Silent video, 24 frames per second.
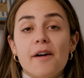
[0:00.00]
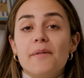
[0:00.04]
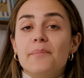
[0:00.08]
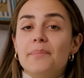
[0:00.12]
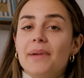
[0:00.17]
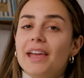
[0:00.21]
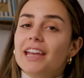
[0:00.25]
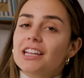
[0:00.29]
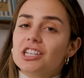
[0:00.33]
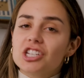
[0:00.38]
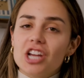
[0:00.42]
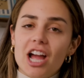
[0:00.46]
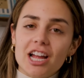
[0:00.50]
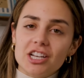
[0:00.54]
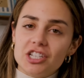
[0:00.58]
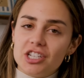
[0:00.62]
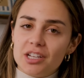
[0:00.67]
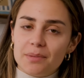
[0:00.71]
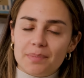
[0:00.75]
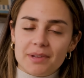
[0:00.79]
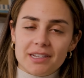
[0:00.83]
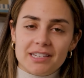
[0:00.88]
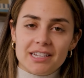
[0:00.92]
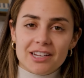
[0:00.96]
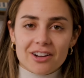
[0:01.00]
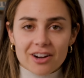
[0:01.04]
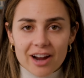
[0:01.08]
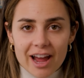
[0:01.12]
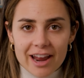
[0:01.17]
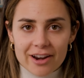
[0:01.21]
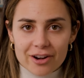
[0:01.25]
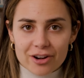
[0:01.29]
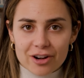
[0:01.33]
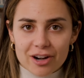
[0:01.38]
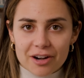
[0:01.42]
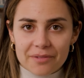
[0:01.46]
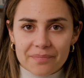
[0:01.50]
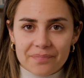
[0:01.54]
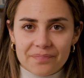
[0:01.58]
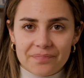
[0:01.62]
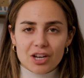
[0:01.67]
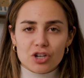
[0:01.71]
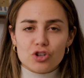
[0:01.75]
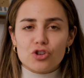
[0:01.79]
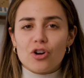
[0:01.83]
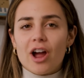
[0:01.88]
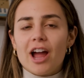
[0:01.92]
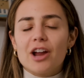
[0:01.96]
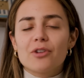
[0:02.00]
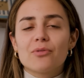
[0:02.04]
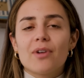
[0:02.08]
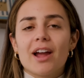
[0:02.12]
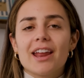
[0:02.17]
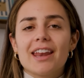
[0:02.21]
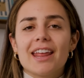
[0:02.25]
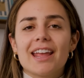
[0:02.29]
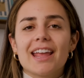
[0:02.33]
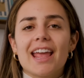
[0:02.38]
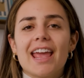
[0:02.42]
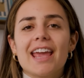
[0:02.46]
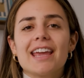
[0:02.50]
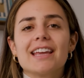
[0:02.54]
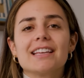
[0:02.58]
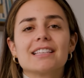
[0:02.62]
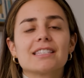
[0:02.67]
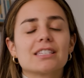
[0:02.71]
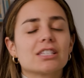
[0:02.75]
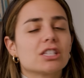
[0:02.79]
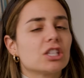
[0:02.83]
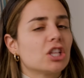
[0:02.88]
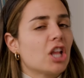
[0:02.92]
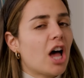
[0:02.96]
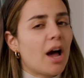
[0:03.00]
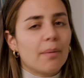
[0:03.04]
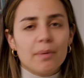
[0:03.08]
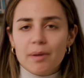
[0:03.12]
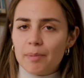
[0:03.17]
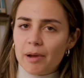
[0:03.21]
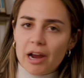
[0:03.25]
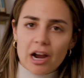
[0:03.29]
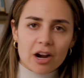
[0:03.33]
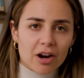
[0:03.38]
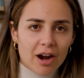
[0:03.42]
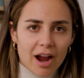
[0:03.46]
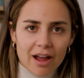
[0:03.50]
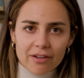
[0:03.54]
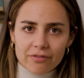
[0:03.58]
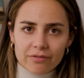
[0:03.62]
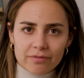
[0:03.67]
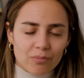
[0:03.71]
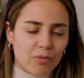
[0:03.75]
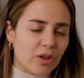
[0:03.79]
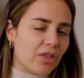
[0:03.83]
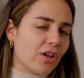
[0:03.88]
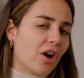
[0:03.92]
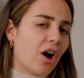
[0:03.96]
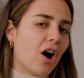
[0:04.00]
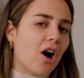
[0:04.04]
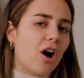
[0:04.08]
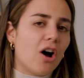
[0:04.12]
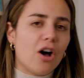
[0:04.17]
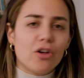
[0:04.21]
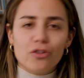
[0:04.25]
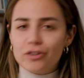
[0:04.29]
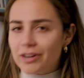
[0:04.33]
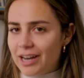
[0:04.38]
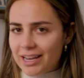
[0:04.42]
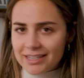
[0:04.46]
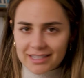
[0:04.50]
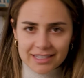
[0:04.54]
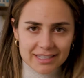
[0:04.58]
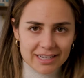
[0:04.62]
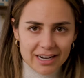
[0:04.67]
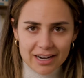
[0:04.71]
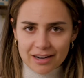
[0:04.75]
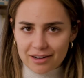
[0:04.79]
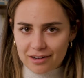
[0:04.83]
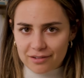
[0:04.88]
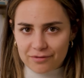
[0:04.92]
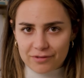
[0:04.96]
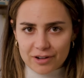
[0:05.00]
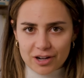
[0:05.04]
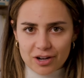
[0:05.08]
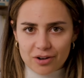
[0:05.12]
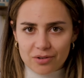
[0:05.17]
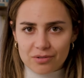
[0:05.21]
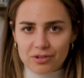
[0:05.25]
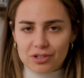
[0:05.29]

Make ChatGPT your editor. Try writing a sloppy paragraph with all the necessary info.